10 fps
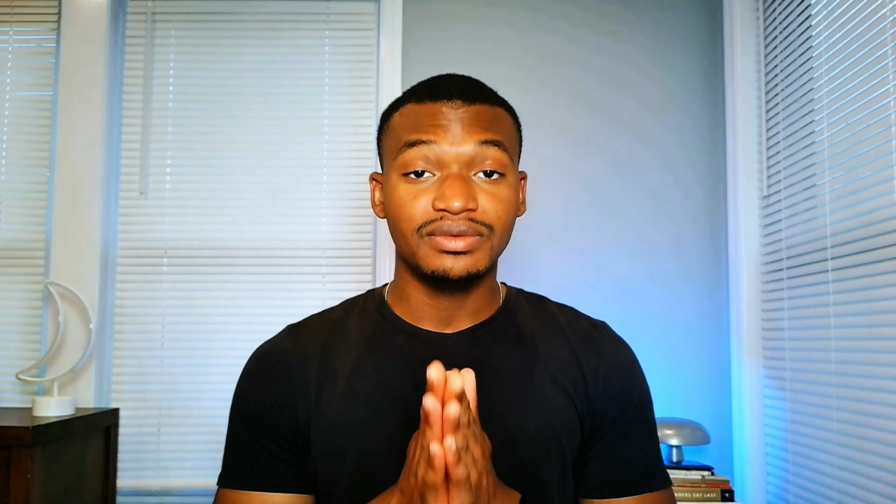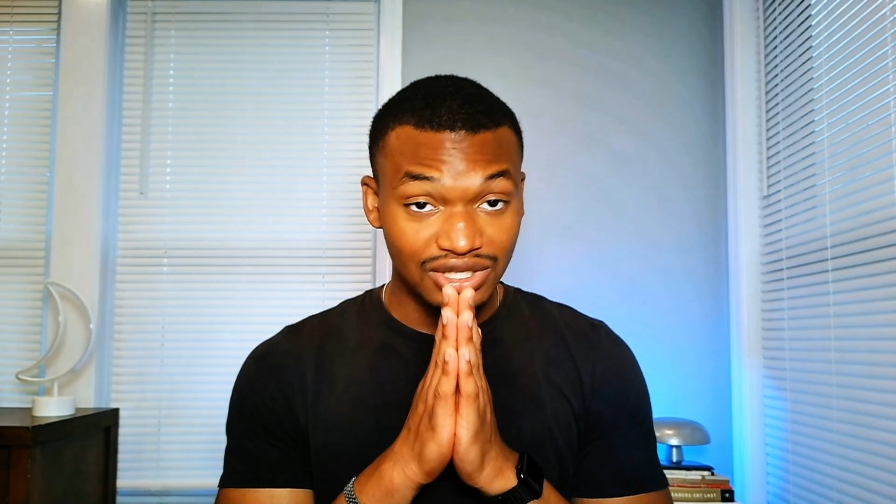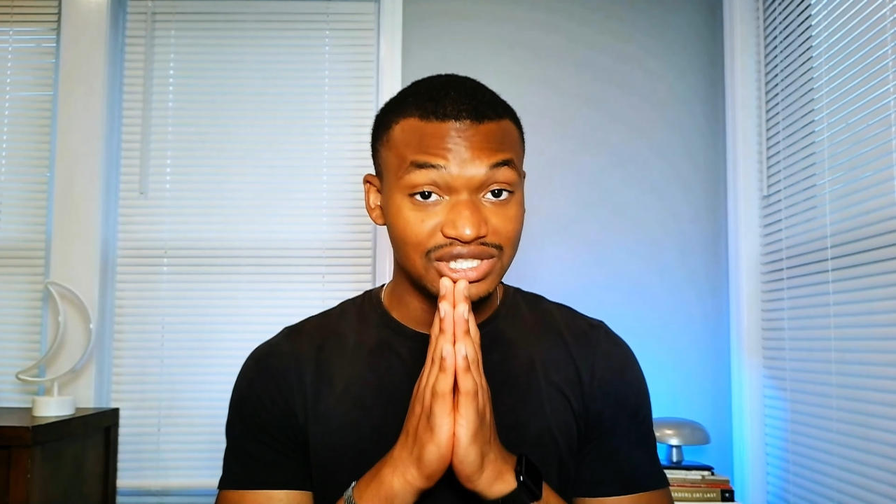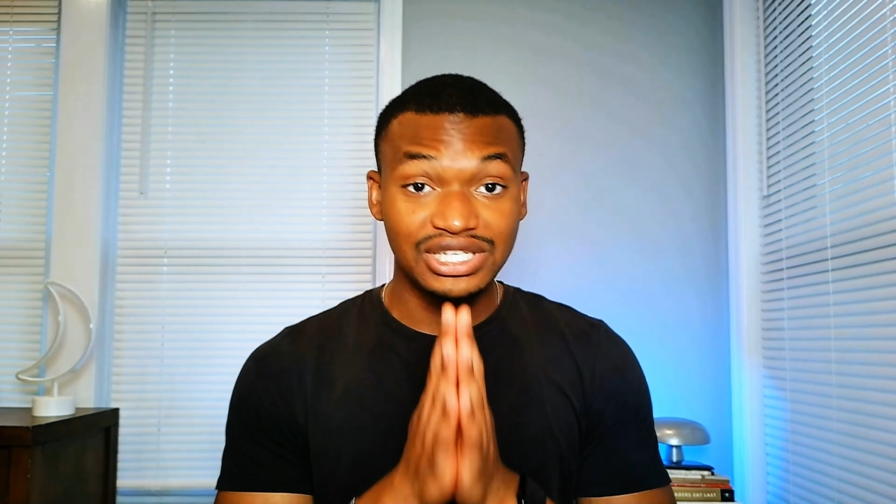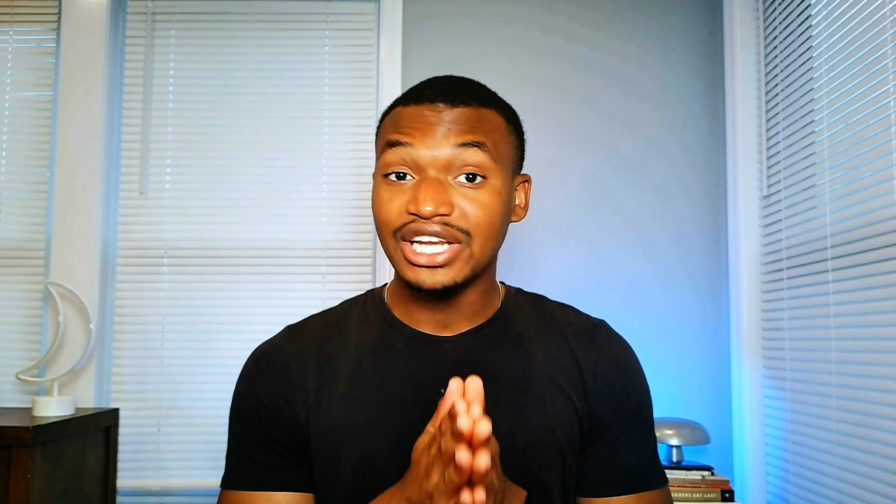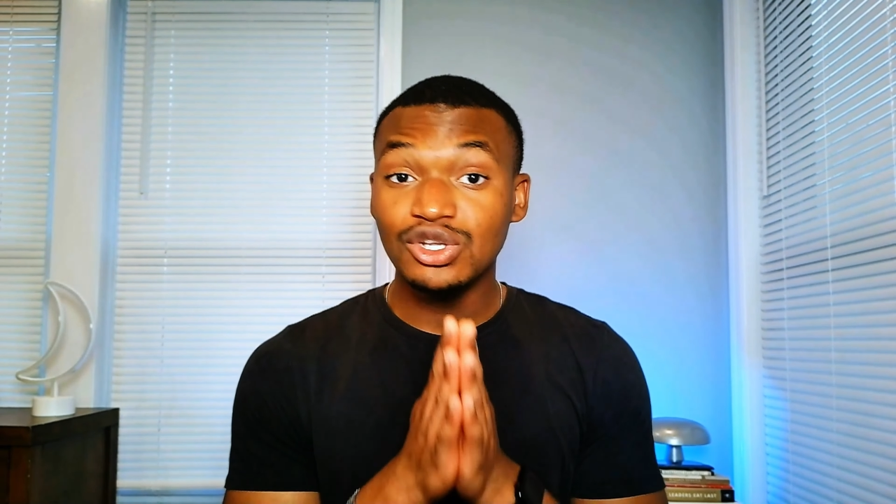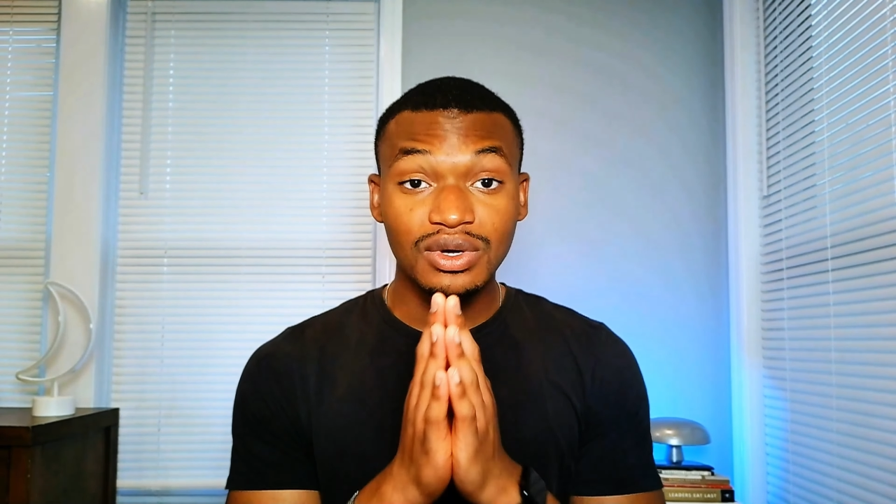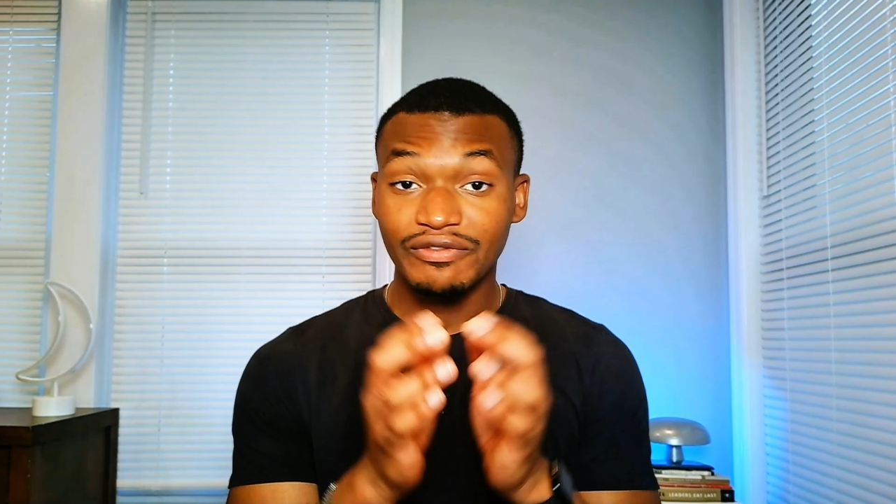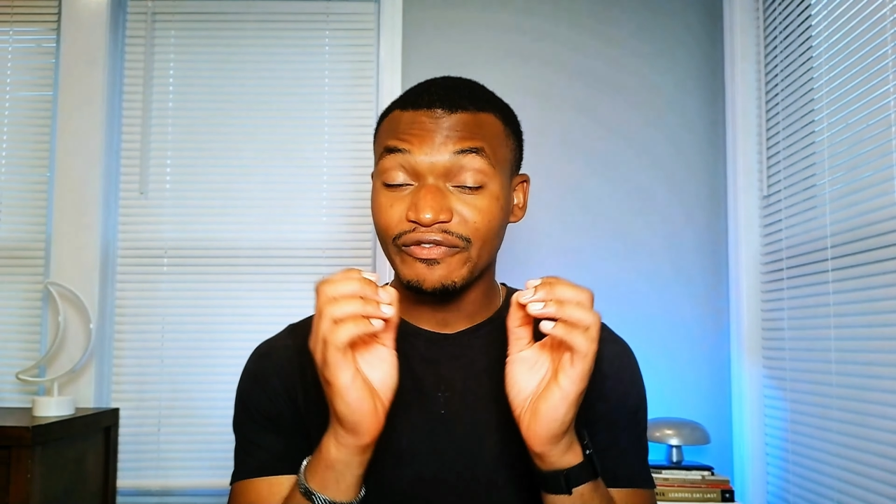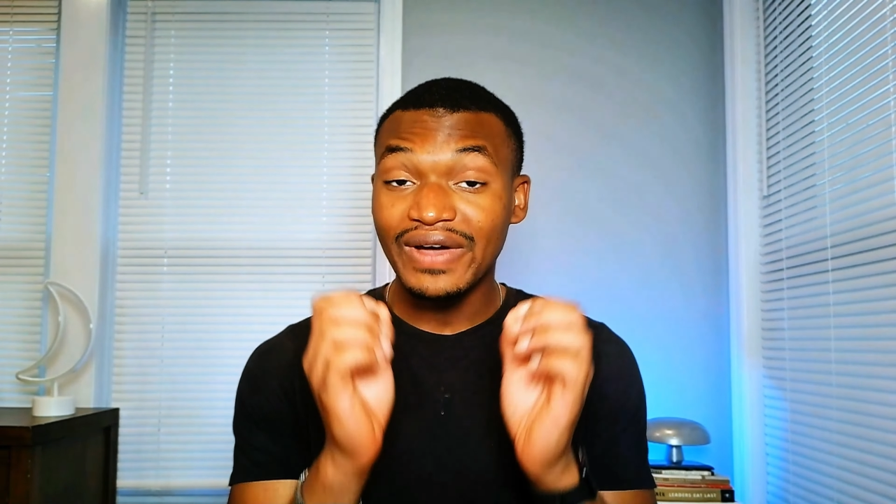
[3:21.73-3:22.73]
the genuine
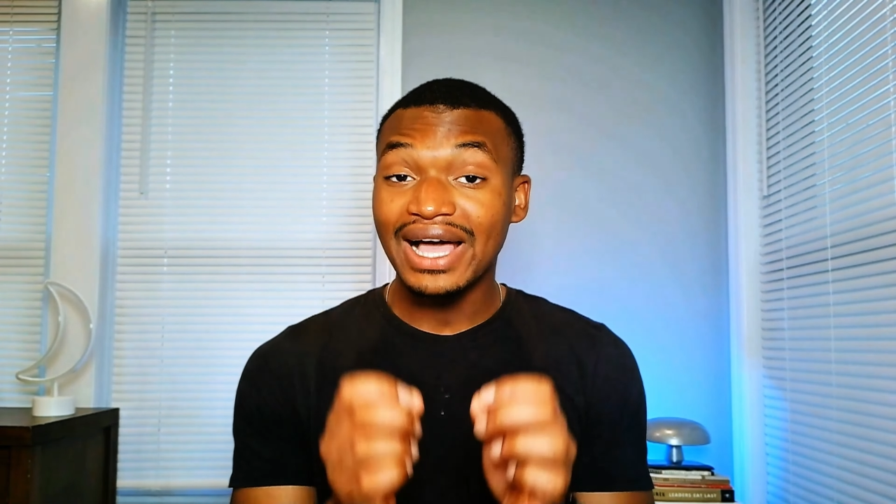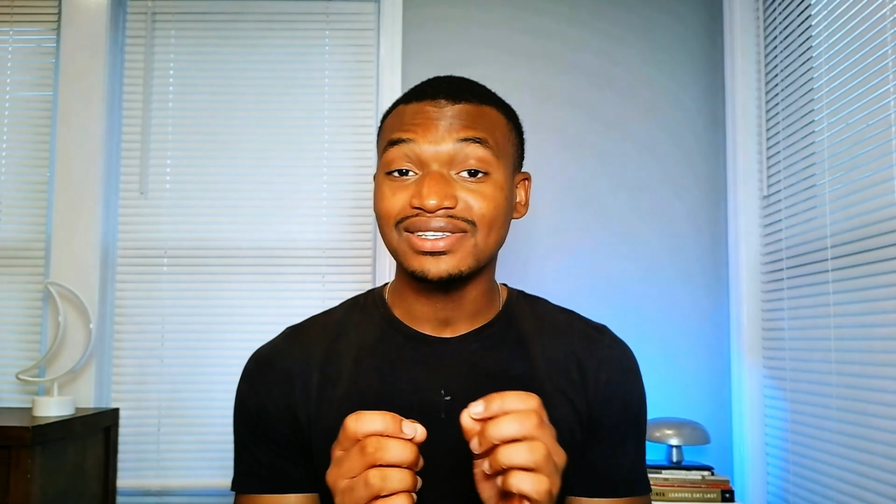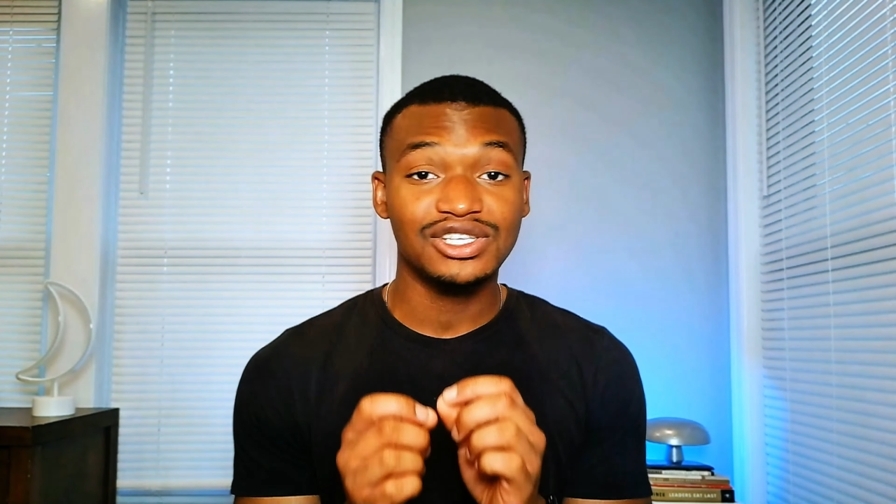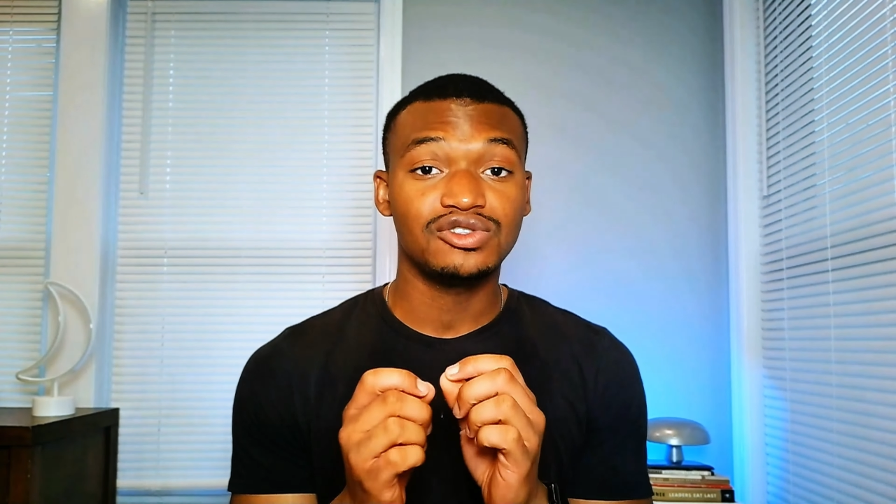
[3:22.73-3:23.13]
fastest